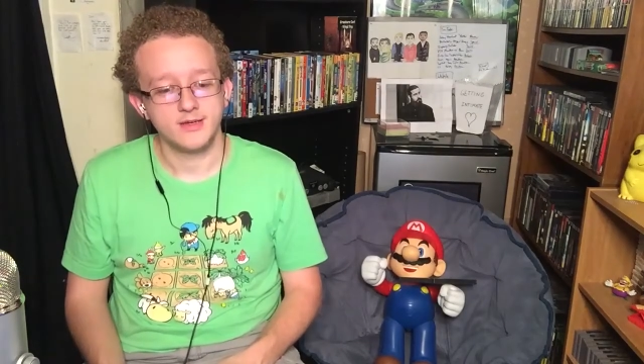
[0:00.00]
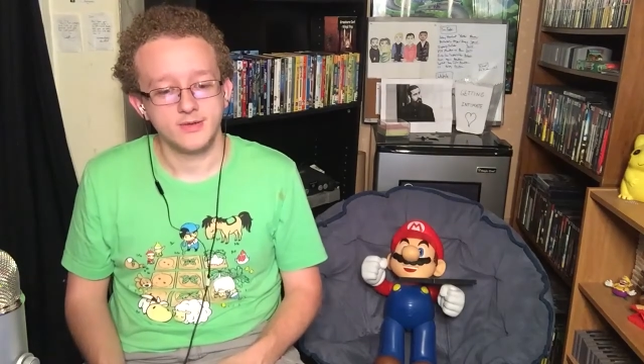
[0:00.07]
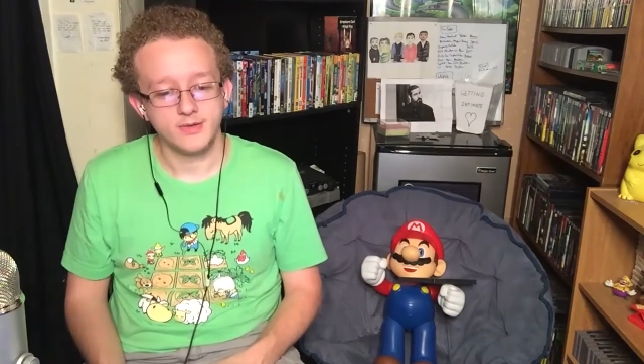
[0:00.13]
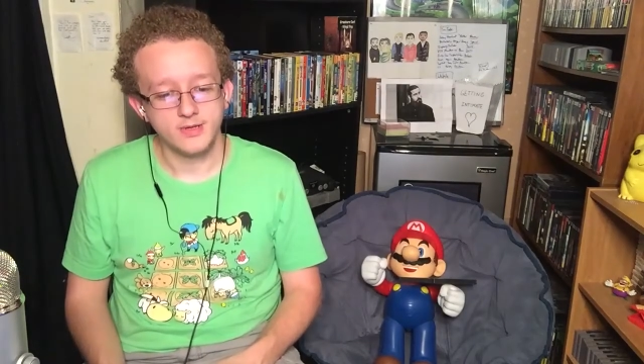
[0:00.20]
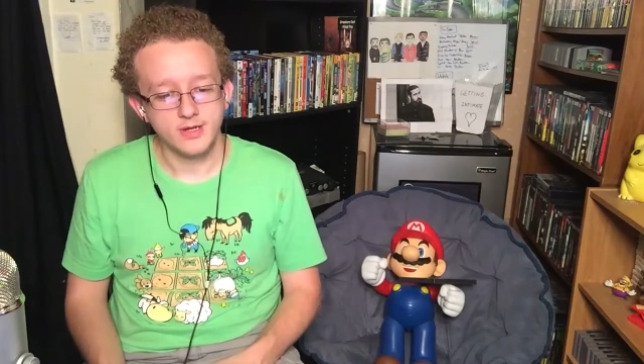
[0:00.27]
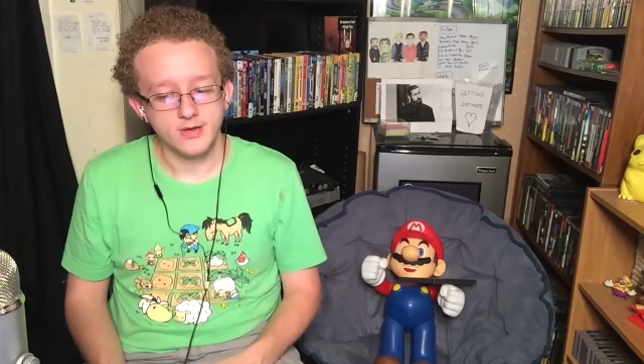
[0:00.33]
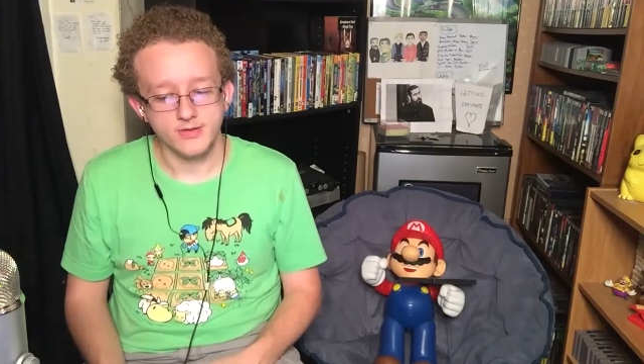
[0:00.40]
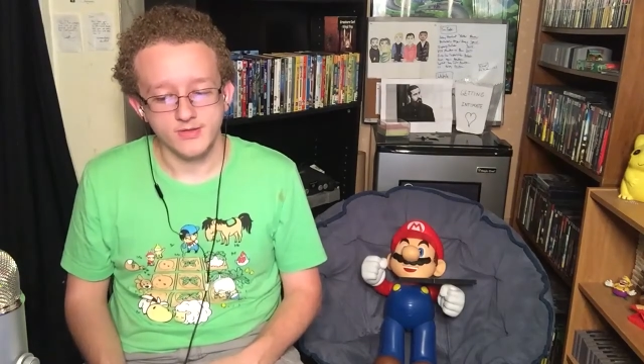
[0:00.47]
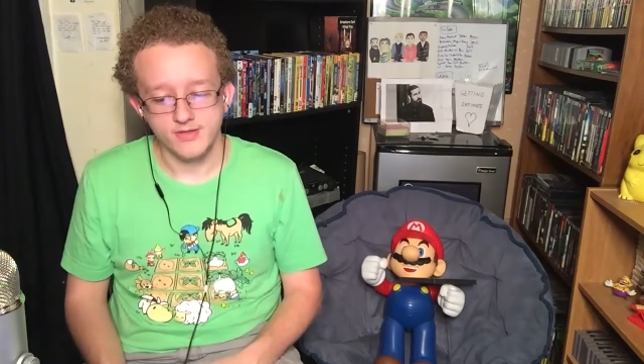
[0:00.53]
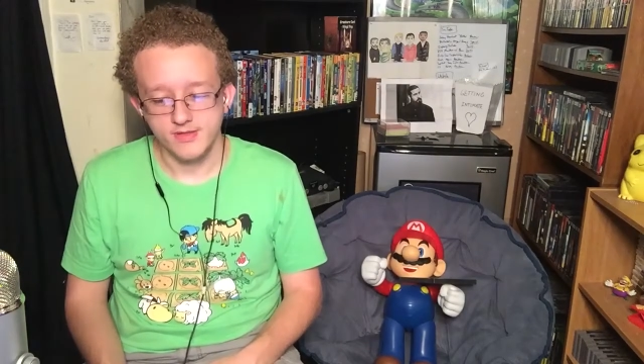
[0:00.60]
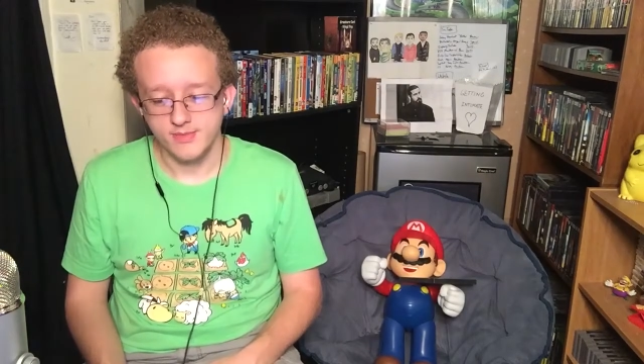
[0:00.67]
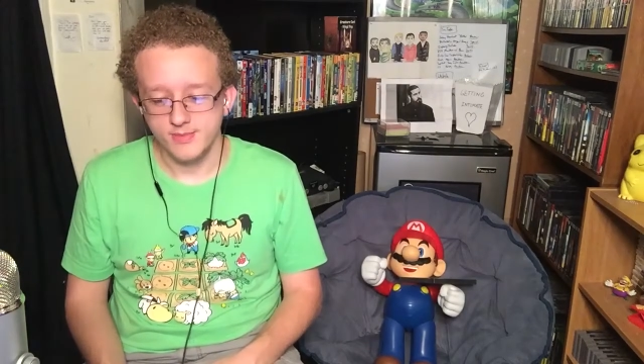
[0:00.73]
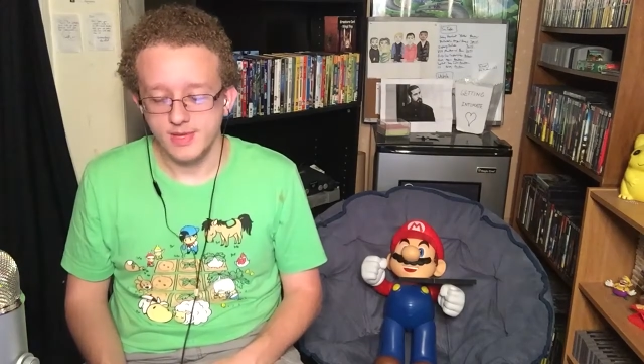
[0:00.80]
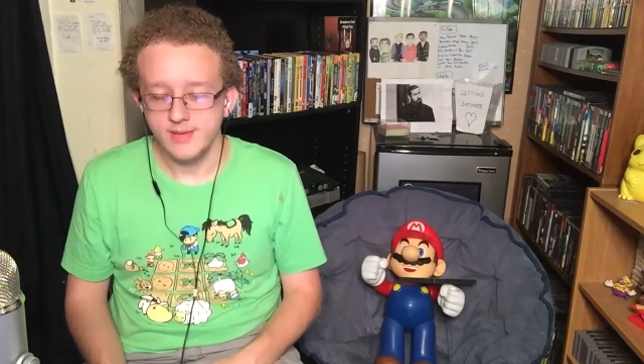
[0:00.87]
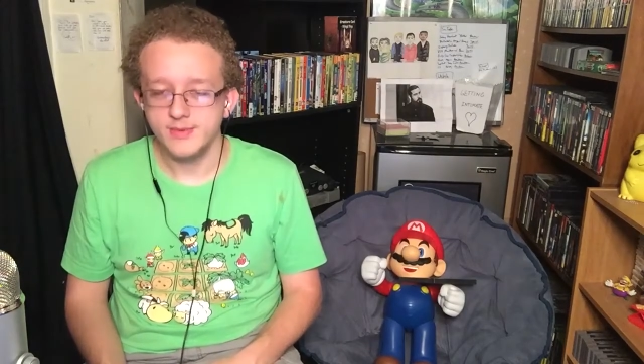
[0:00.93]
Who knows?
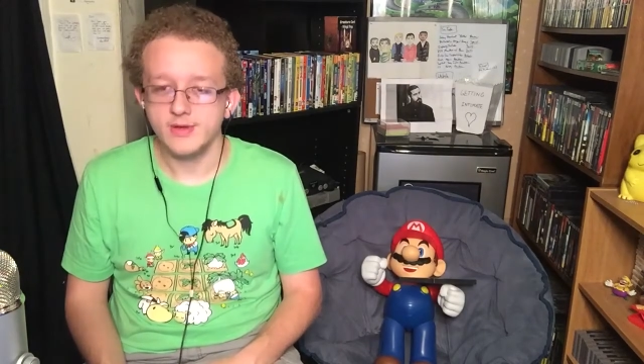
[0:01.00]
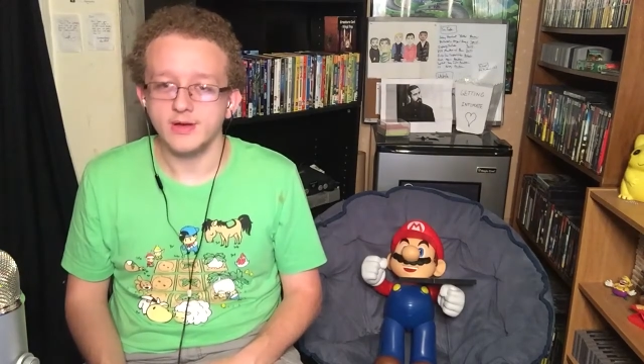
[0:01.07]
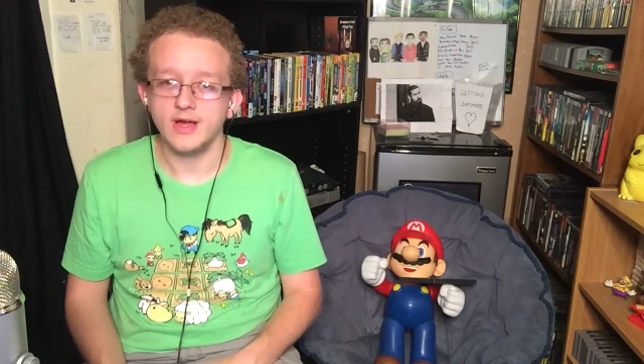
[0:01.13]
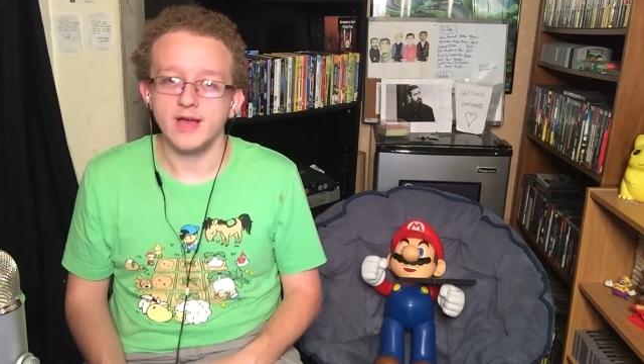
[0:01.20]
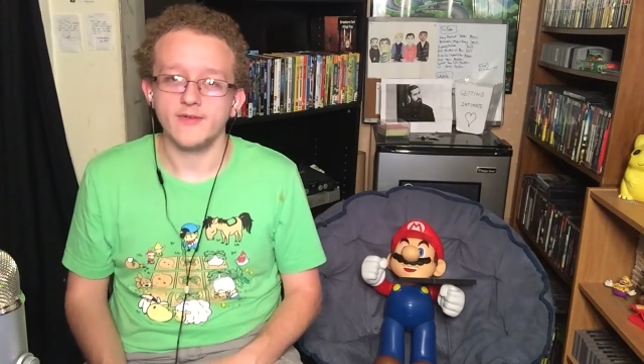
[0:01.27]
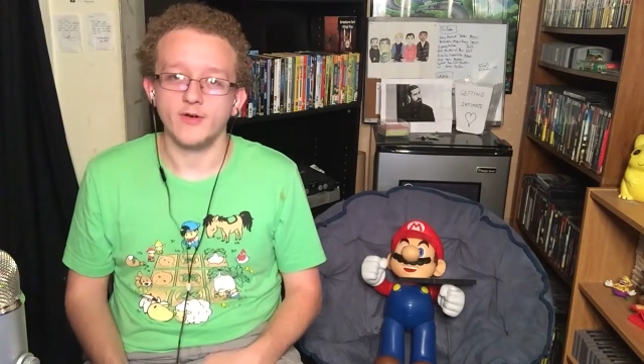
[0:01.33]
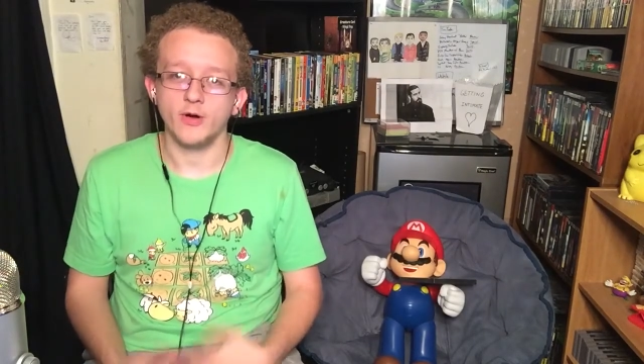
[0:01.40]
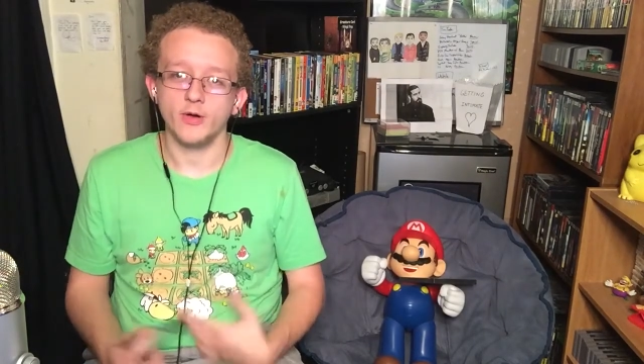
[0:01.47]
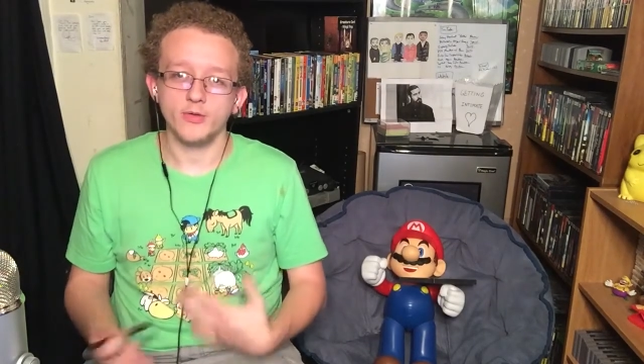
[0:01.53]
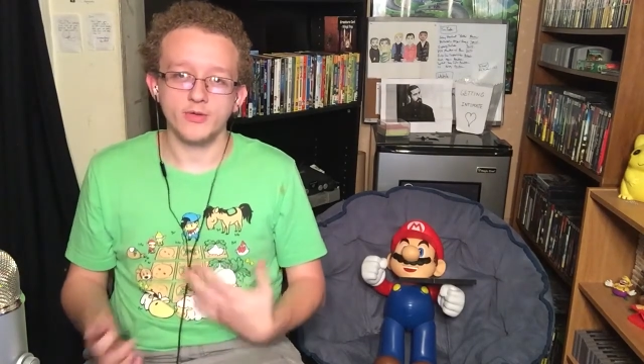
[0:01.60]
Maybe I'll have all